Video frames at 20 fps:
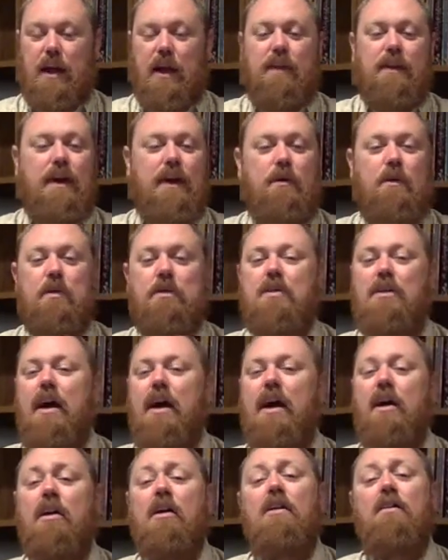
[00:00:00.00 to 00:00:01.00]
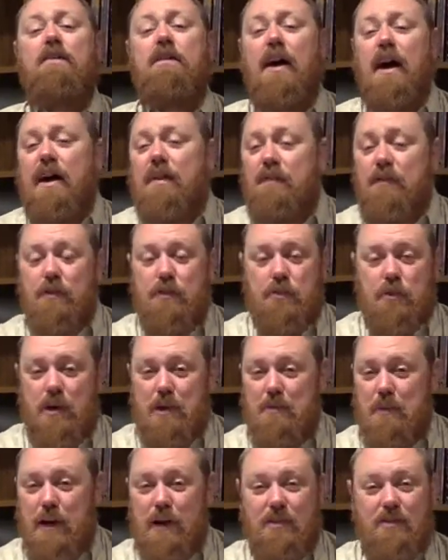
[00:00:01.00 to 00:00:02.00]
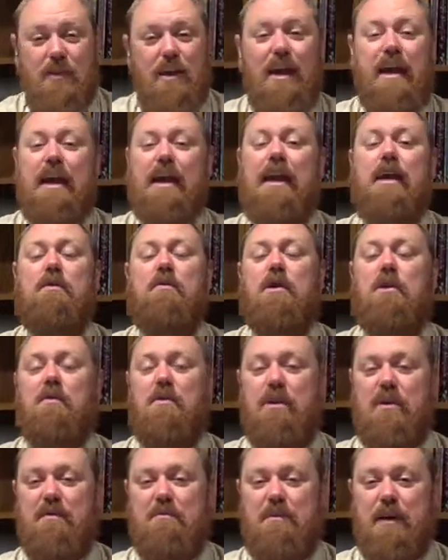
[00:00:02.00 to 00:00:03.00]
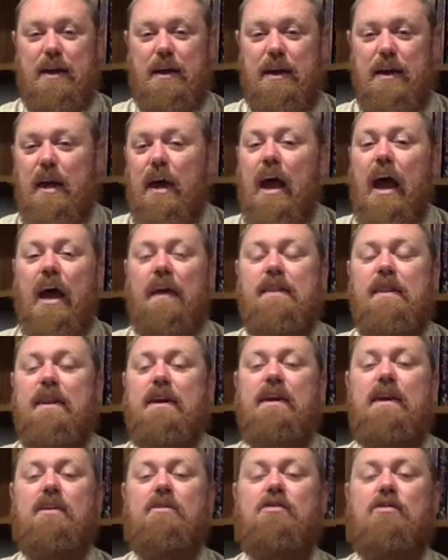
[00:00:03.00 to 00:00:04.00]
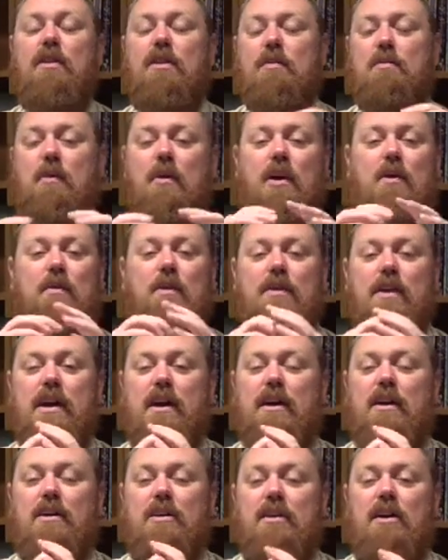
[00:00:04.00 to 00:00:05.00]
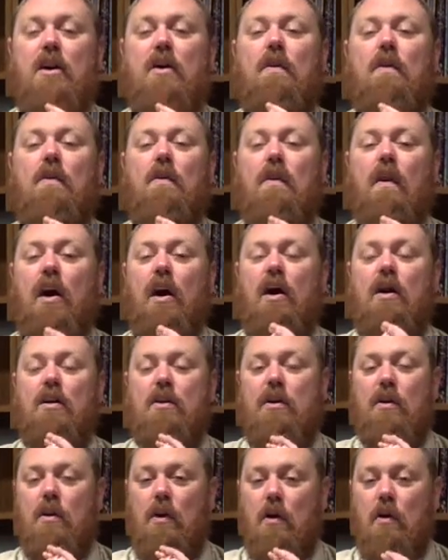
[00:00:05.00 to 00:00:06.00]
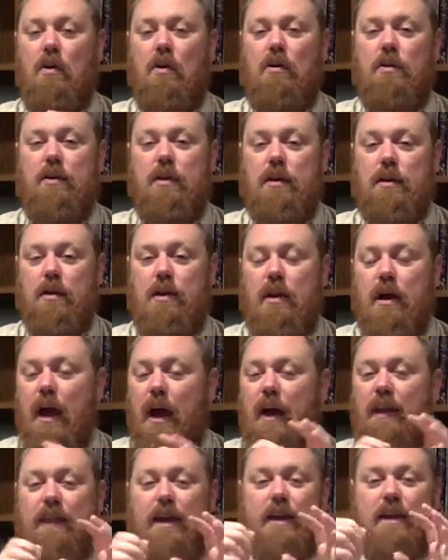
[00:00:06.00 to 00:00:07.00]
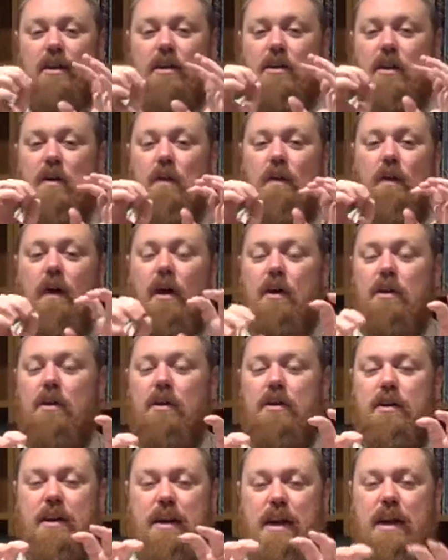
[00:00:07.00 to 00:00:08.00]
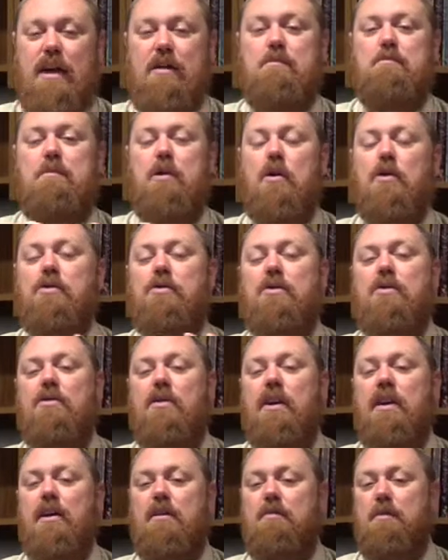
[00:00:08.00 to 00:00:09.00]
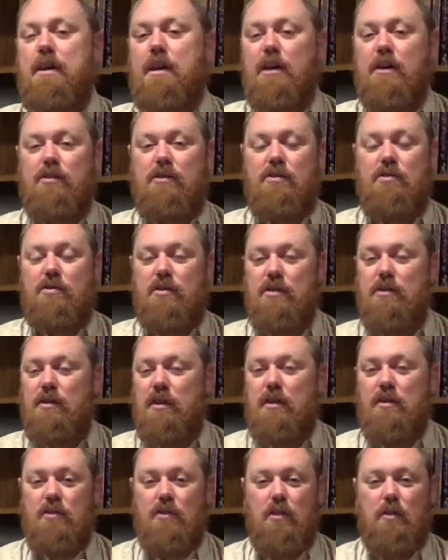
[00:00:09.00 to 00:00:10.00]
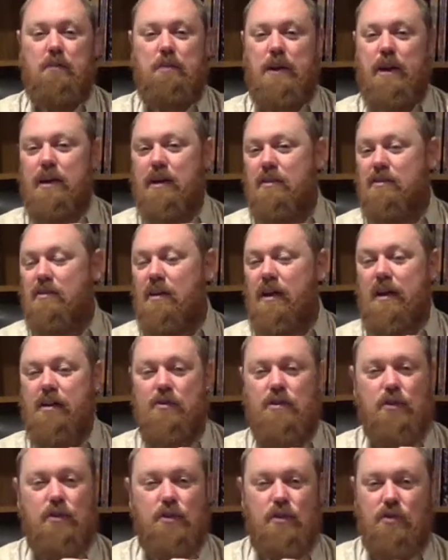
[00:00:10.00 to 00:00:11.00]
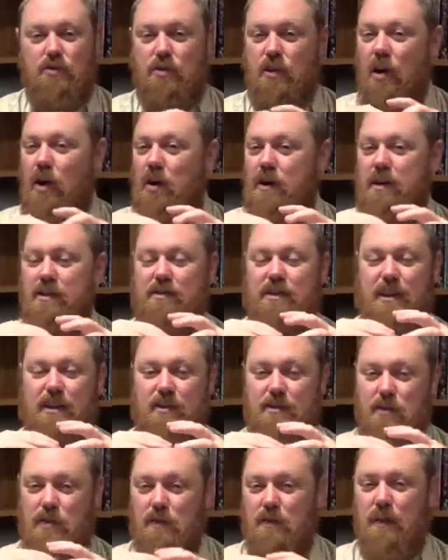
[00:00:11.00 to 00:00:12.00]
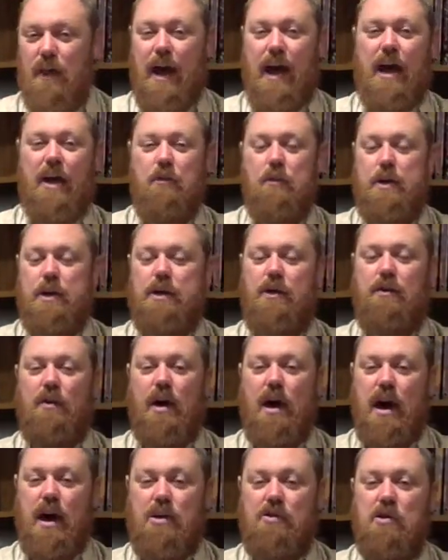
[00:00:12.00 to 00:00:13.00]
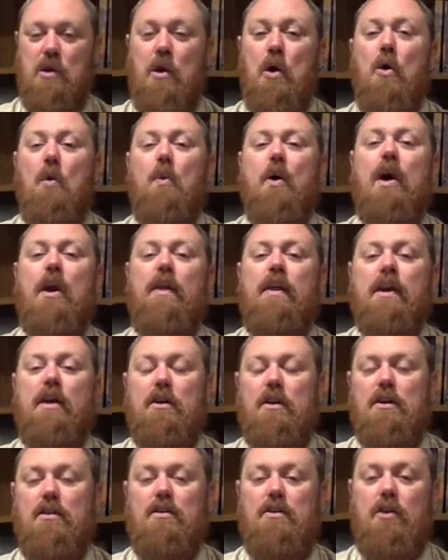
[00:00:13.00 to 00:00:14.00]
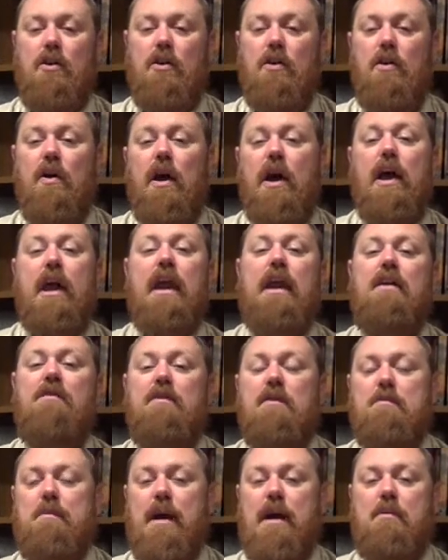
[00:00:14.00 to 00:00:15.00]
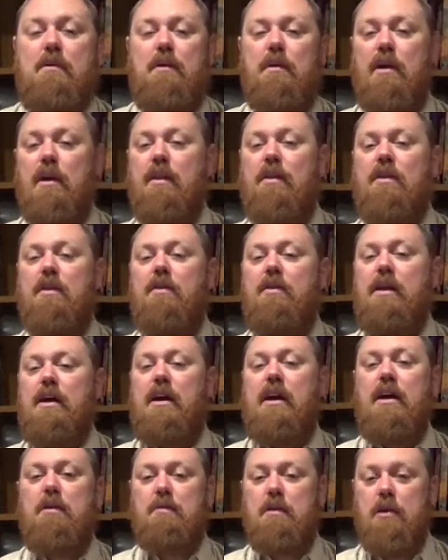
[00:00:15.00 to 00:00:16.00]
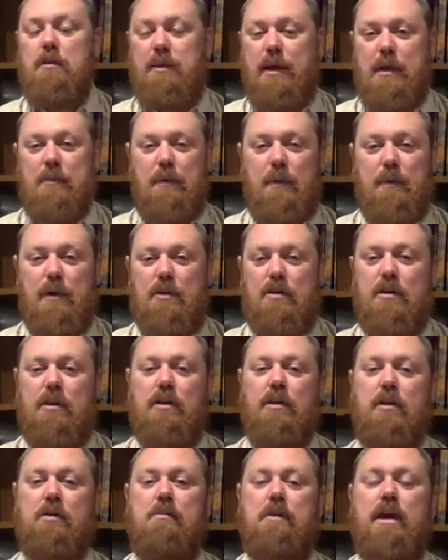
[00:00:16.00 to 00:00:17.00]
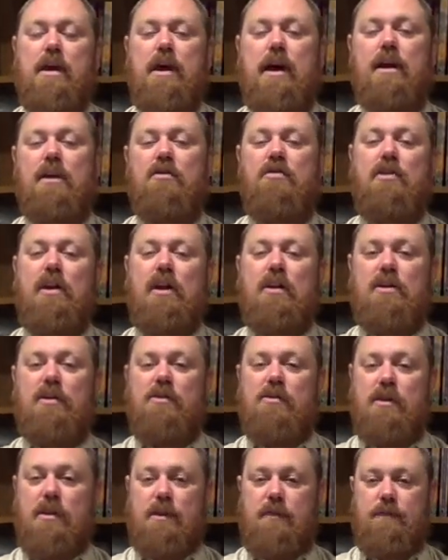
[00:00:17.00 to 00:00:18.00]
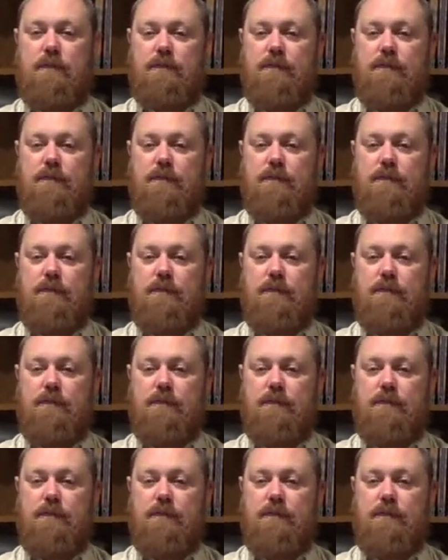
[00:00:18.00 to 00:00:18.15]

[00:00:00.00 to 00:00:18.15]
They were terrified for 3 months. Anyone would have been. And then it gets to the point where they can no longer hold it. And they can no longer keep Moses hidden because he's just getting too big. His lungs are too strong. He's getting too loud when he cries. What are they going to do? Even maybe one of their own Hebrew people would have turned him in out of jealousy.